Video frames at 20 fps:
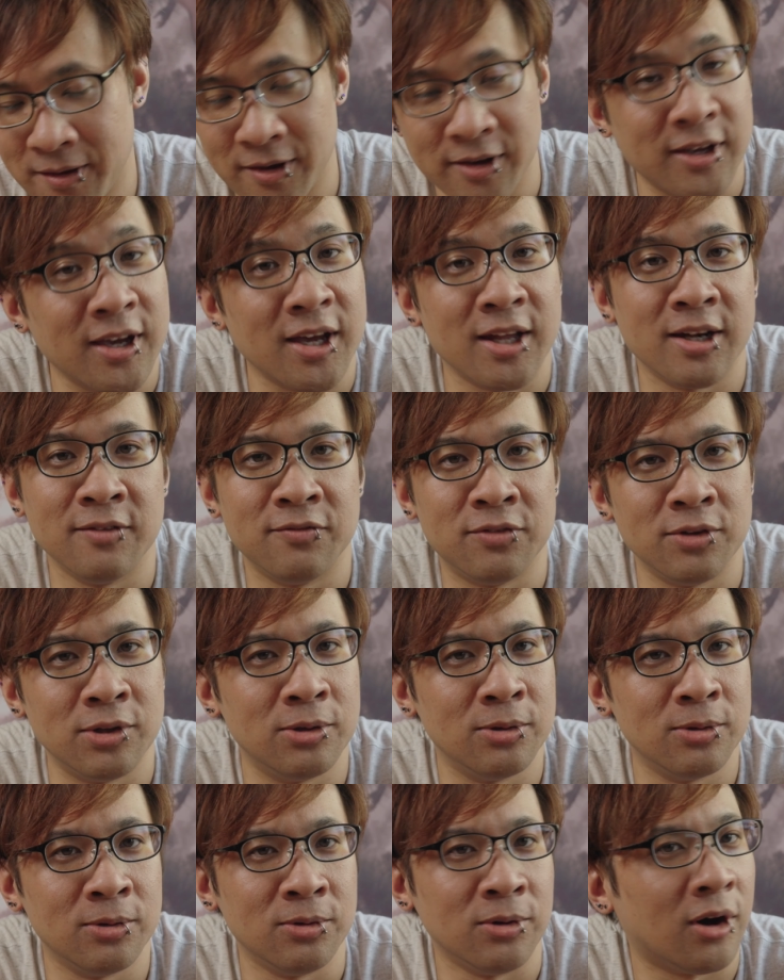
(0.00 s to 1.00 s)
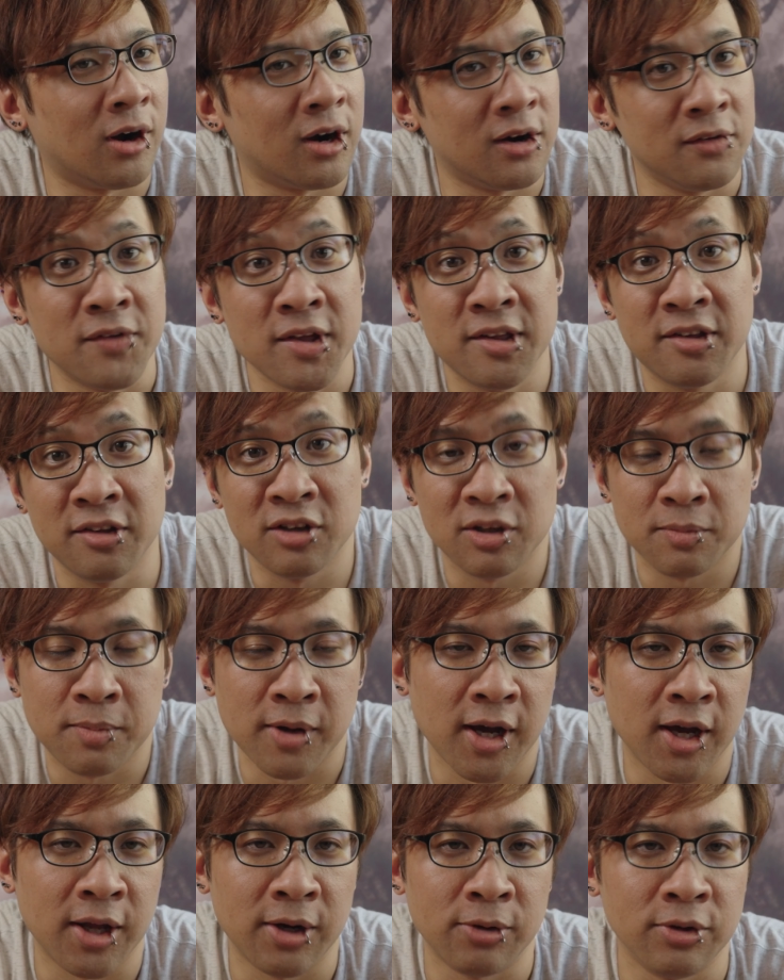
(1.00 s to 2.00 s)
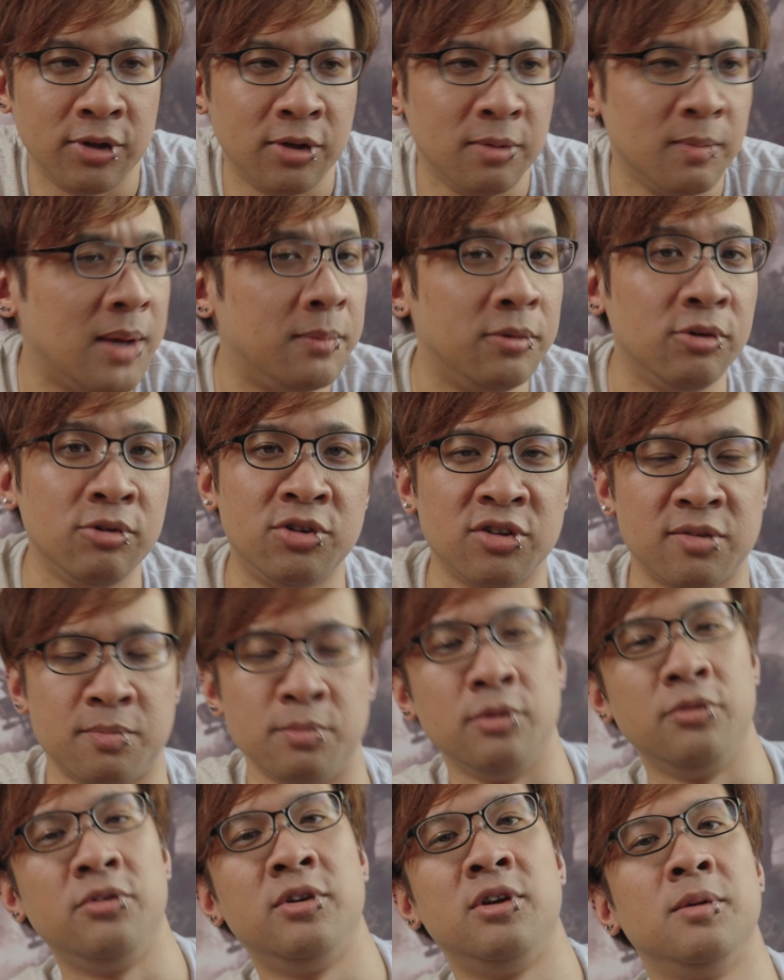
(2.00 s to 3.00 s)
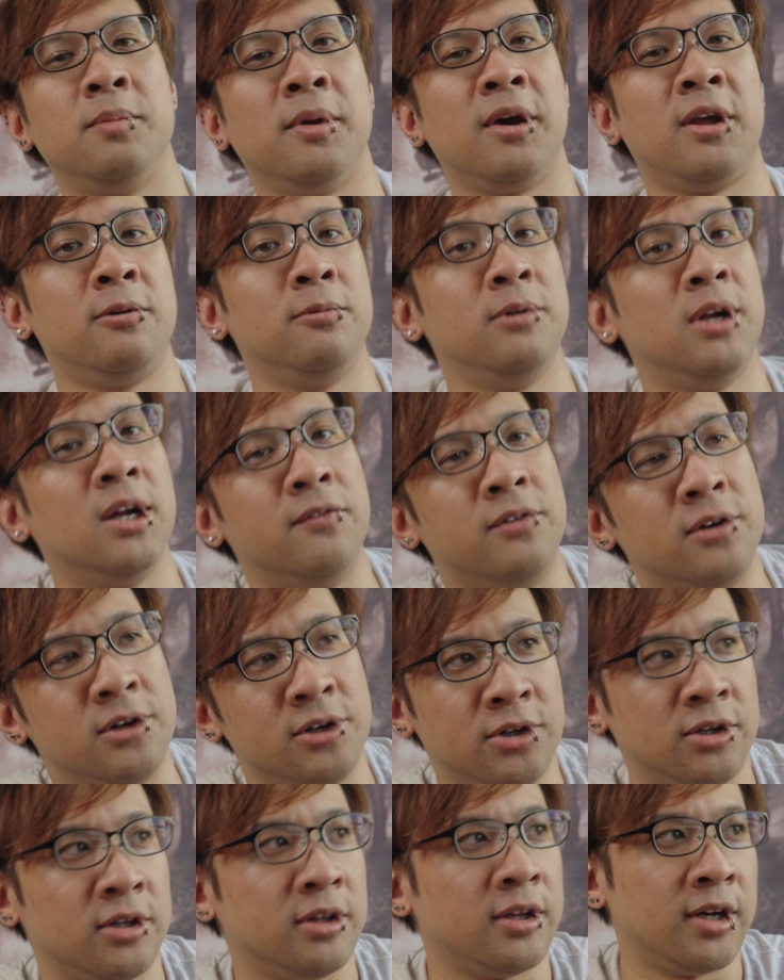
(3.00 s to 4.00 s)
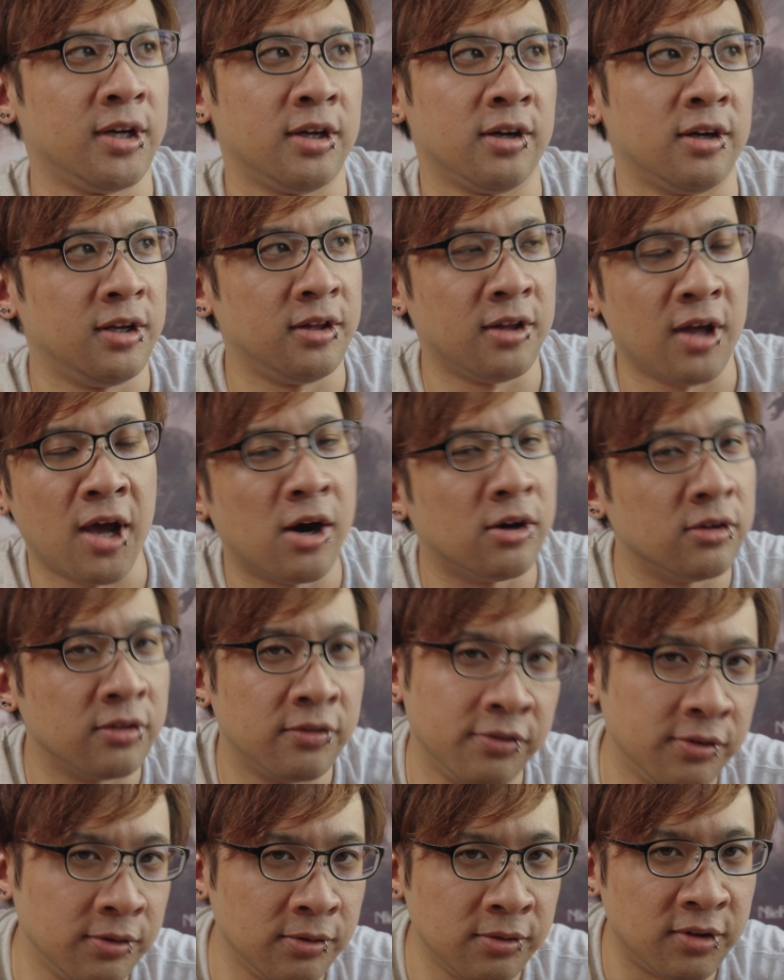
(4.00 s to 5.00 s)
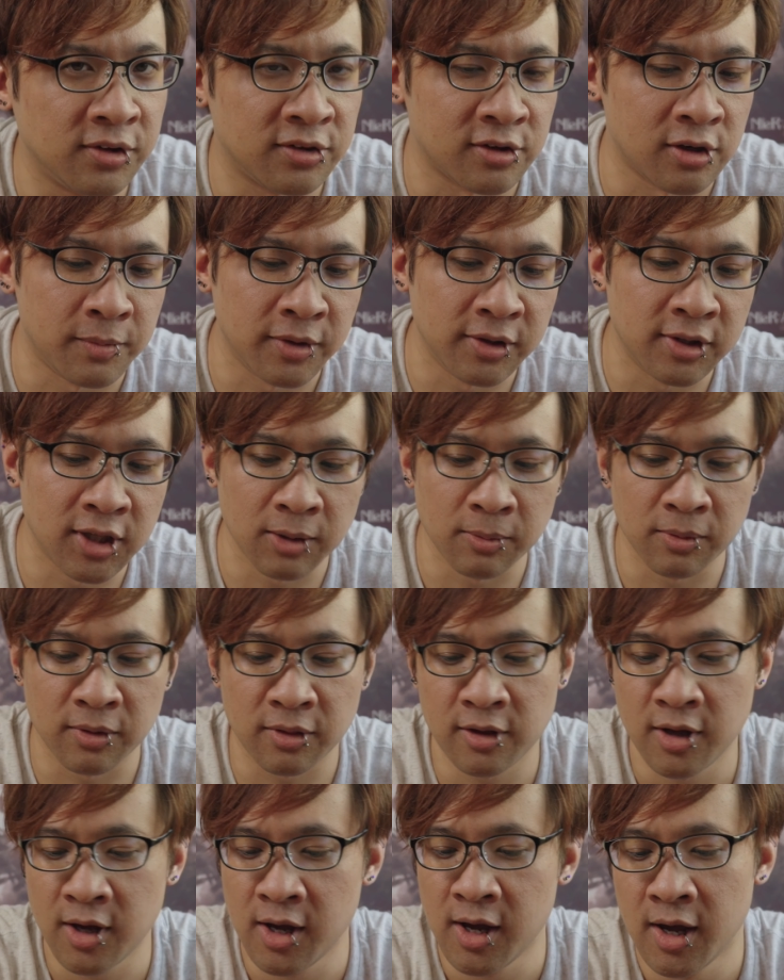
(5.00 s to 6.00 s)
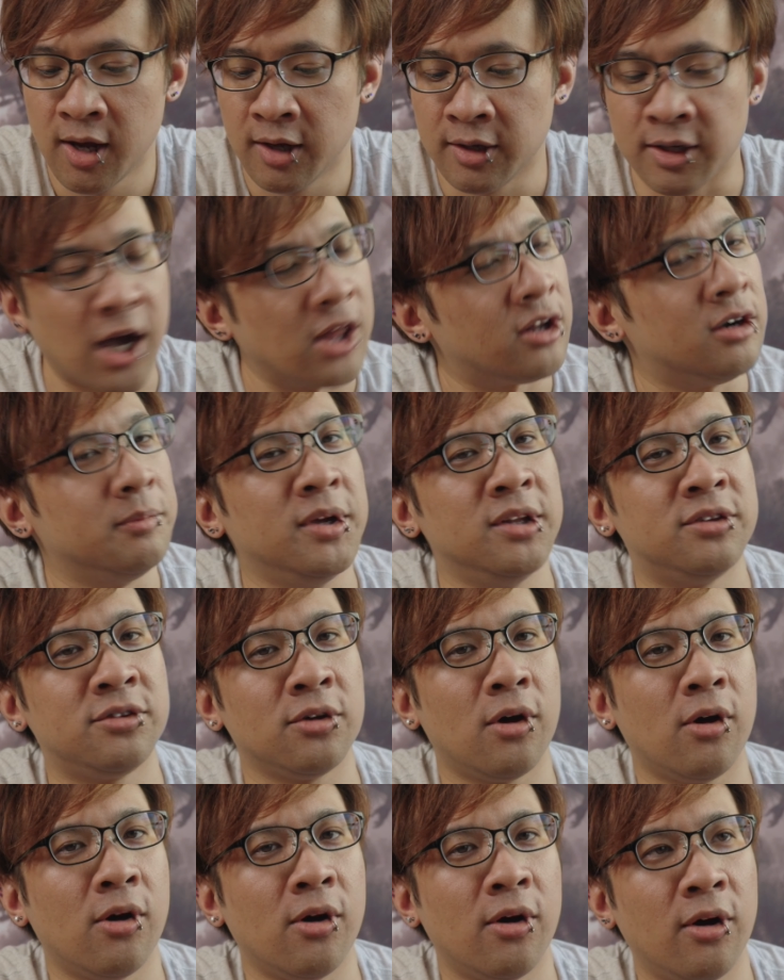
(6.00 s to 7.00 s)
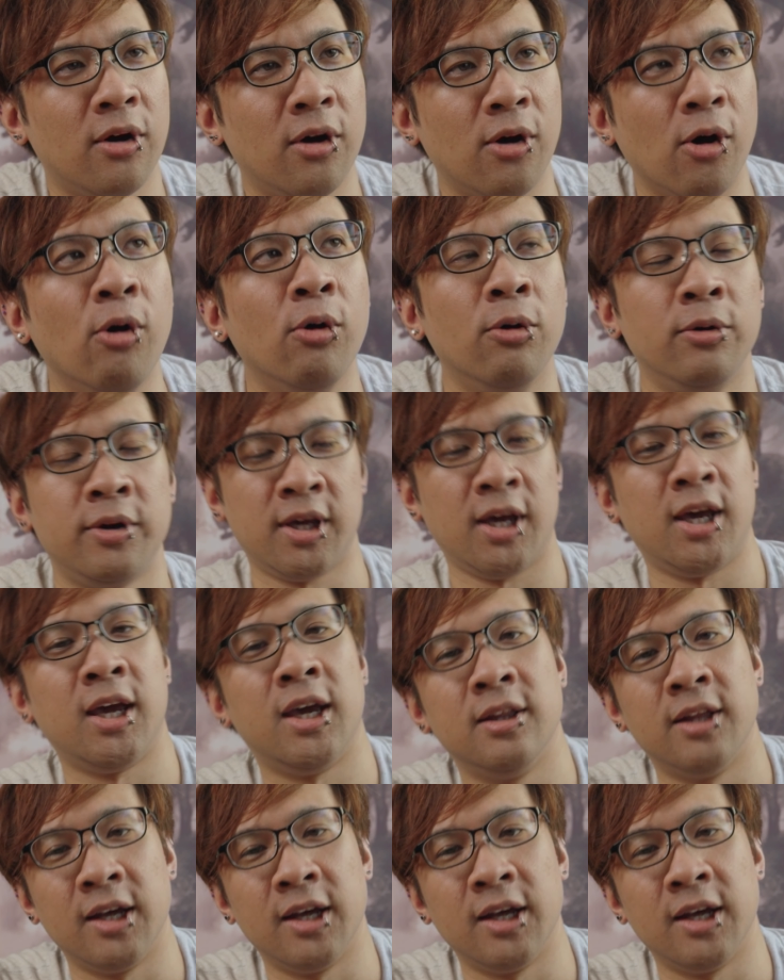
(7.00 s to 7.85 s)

Again, if you are visiting Japan or maybe you just moved to Japan or whatever and you're like, I need a health food to start my day with, Calorie Mate's okay.